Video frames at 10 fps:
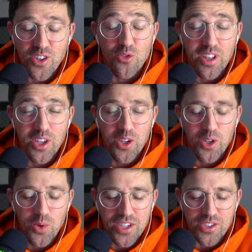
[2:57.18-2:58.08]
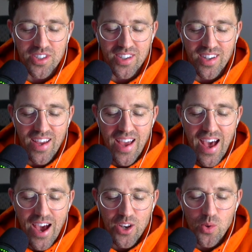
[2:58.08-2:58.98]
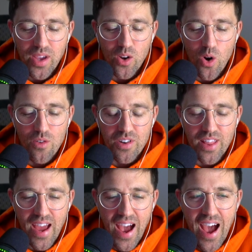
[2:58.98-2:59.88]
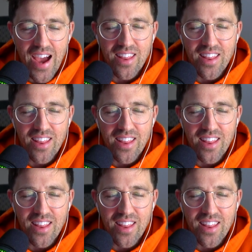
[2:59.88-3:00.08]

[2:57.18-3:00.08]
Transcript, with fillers: a really good question. How do you get over that? I